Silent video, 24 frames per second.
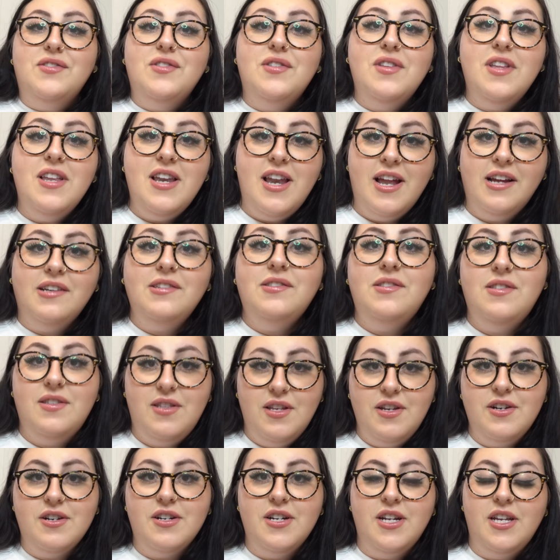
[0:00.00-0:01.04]
so the next
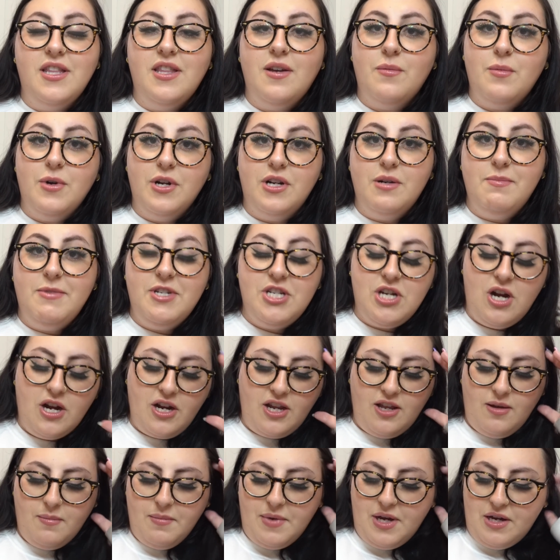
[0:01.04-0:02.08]
theory that we're going to be
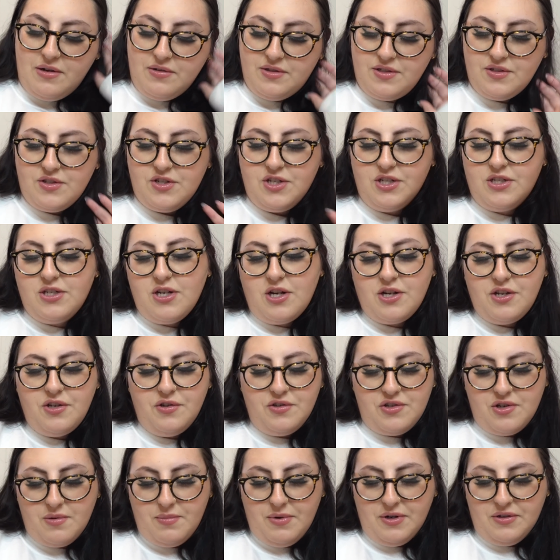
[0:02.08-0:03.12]
talking about, this TikTok
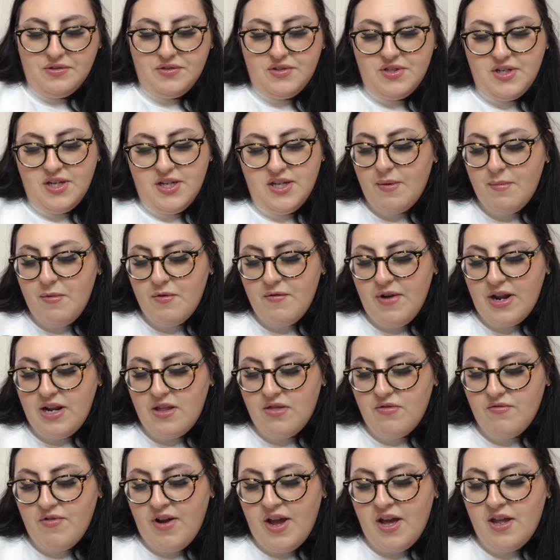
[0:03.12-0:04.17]
user posted from a
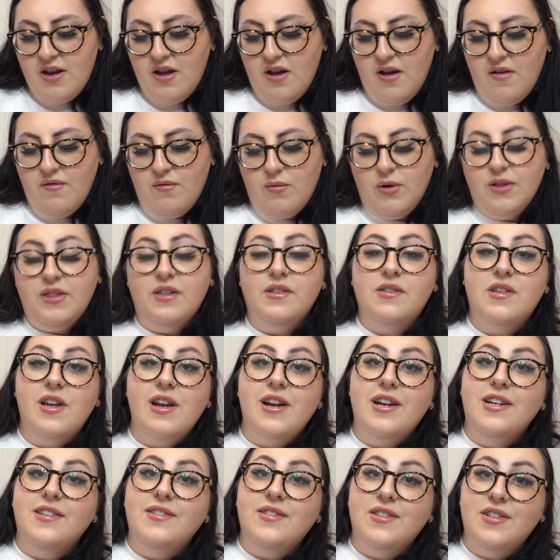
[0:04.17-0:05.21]
Reddit thread of what the
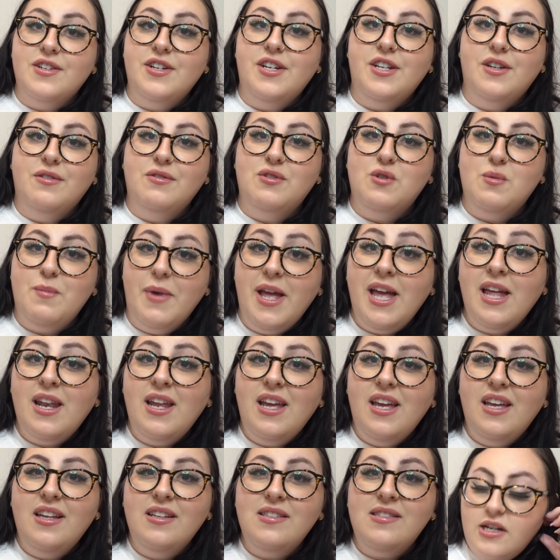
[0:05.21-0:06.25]
scariest theory known to
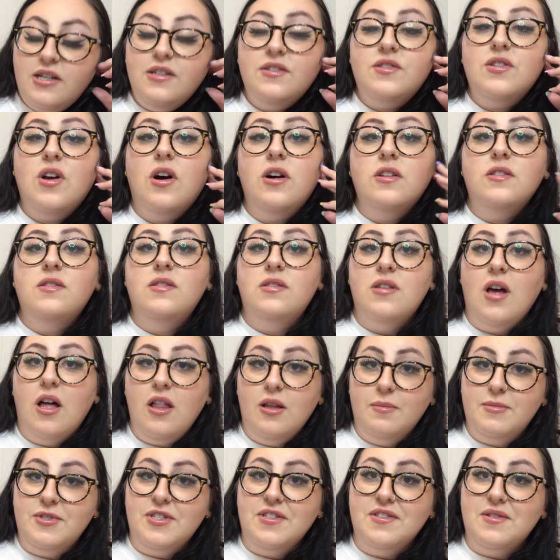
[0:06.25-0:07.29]
man is. It is called
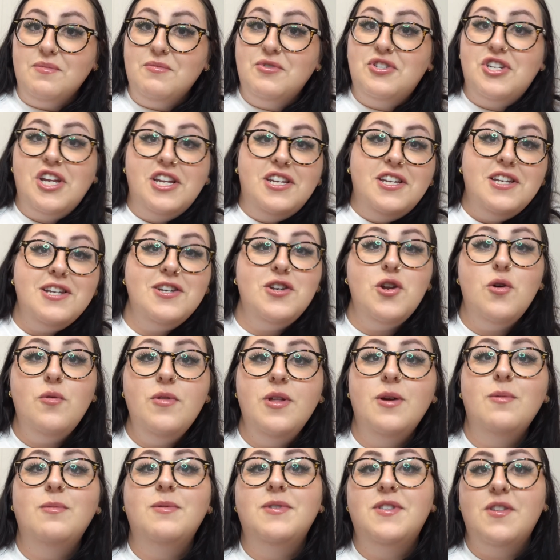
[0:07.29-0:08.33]
solipsism, which I didn't know
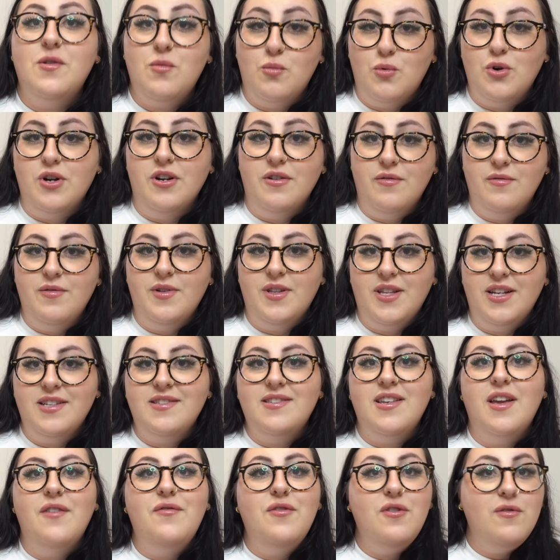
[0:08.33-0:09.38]
there was a word for
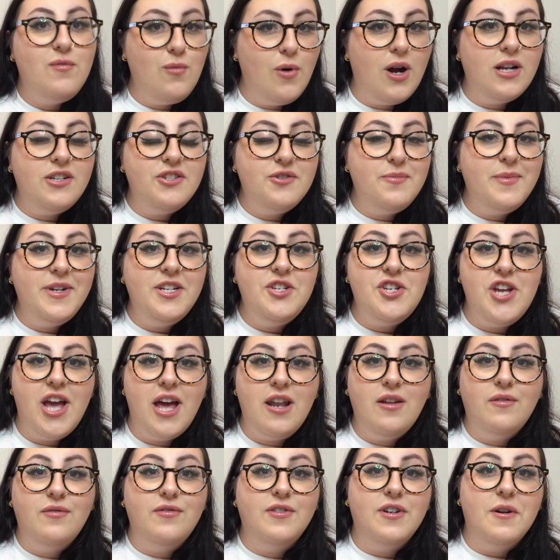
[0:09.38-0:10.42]
this. If you've watched my
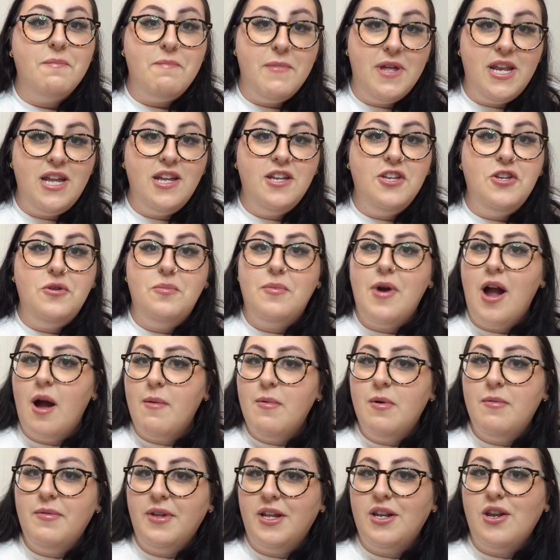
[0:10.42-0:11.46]
channel for a minute, you
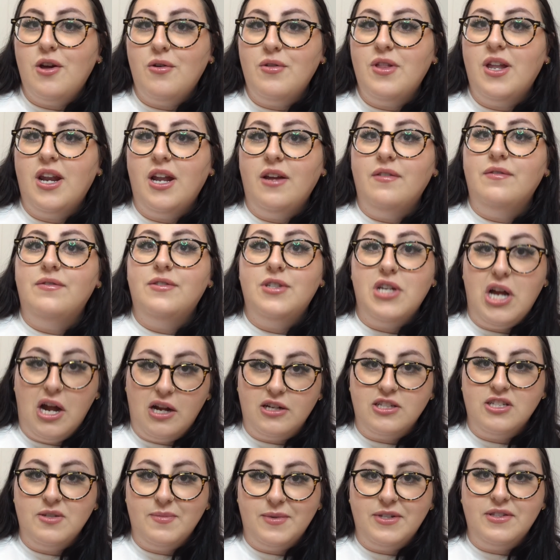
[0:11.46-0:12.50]
probably know that I've
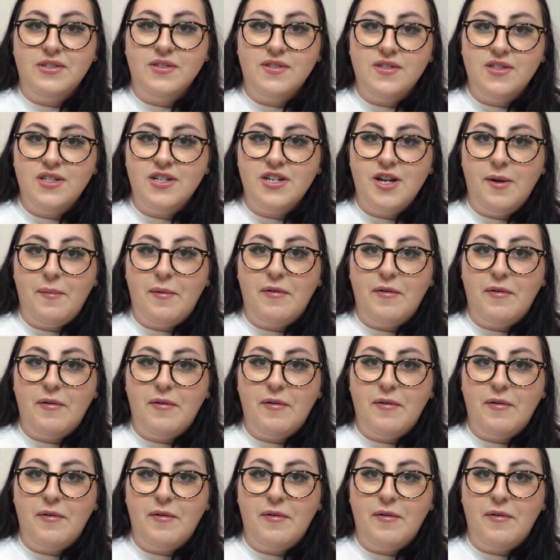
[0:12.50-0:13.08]
talked about this theory